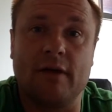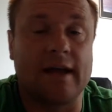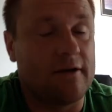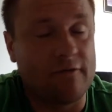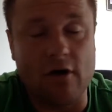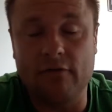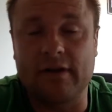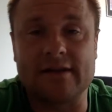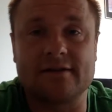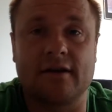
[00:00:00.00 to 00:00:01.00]
Get involved,
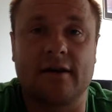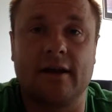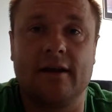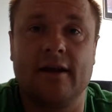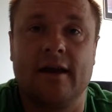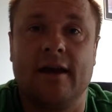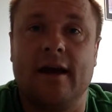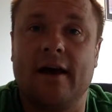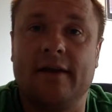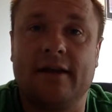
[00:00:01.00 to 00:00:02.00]
get stuck in,
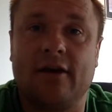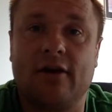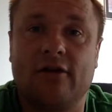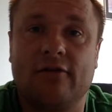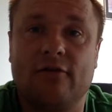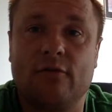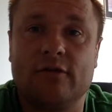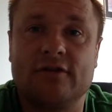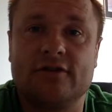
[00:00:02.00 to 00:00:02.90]
and then I look forward